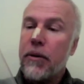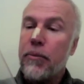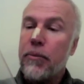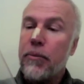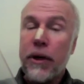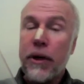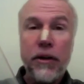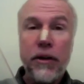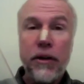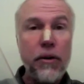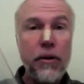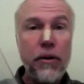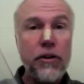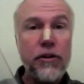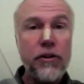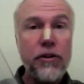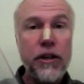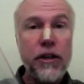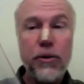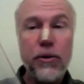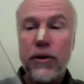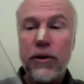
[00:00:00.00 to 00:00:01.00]
but notice
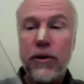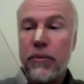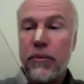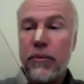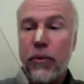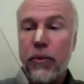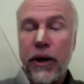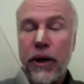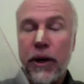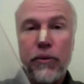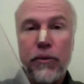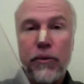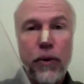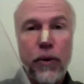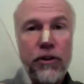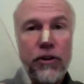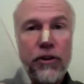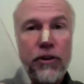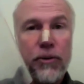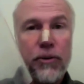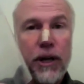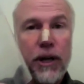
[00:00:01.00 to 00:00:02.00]
that you can, when you,
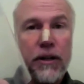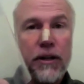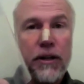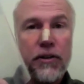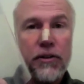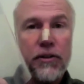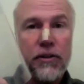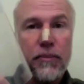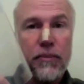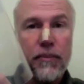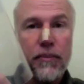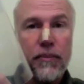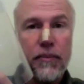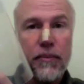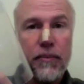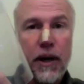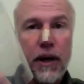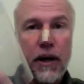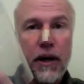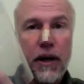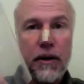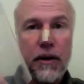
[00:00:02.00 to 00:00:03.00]
once you're in this
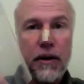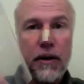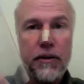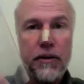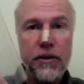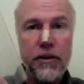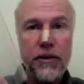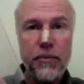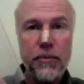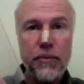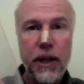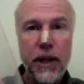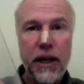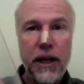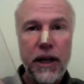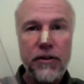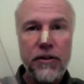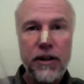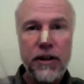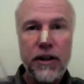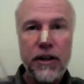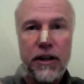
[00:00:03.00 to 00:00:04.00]
uh, this
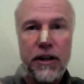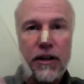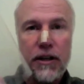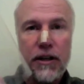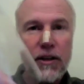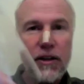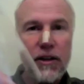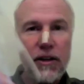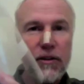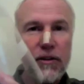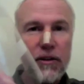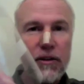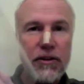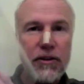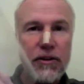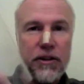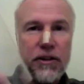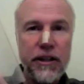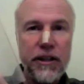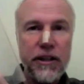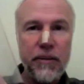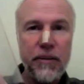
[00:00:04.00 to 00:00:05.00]
place, and, and, you can
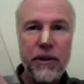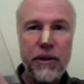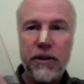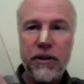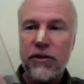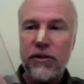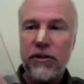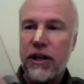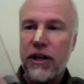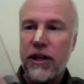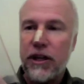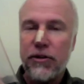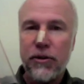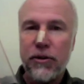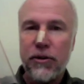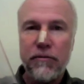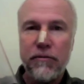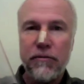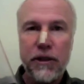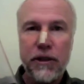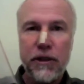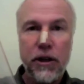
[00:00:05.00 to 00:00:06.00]
see that I'm in the center
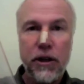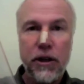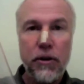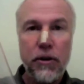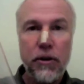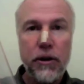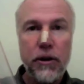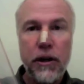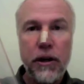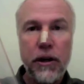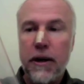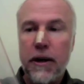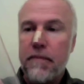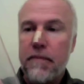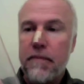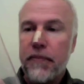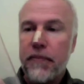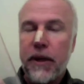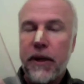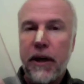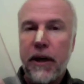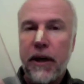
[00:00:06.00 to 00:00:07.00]
of the cone.
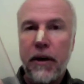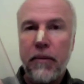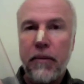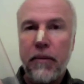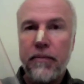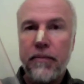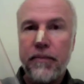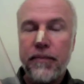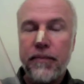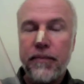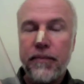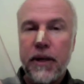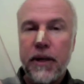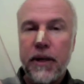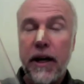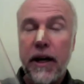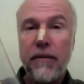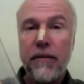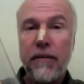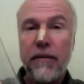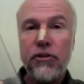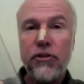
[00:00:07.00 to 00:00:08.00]
Um, I
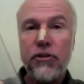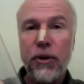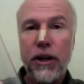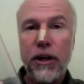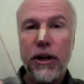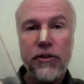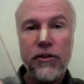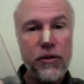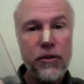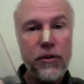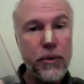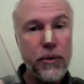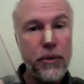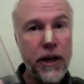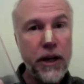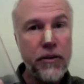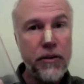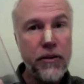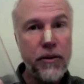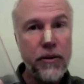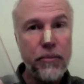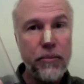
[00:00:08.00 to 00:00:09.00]
have a choice to be
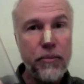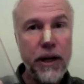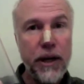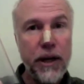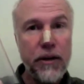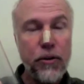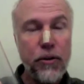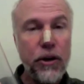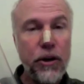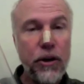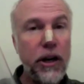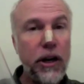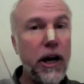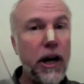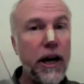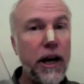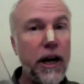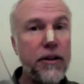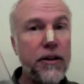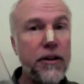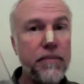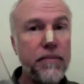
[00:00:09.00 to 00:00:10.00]
either embedded or
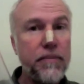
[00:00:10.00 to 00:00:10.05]
not.